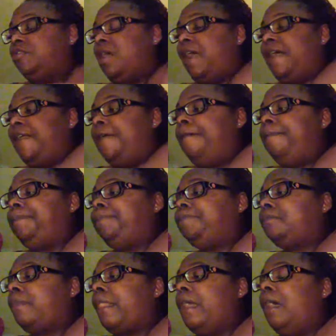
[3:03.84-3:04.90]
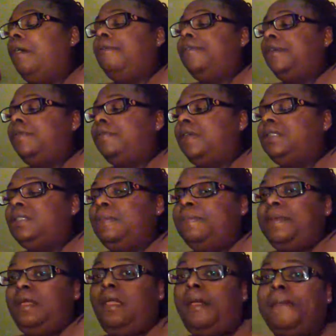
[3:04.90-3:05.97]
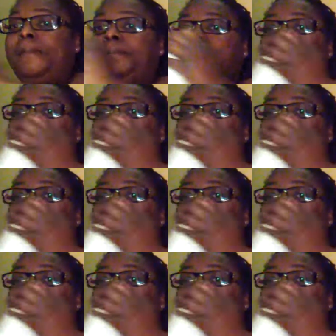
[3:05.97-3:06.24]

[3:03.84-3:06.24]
to try it, a quick recipe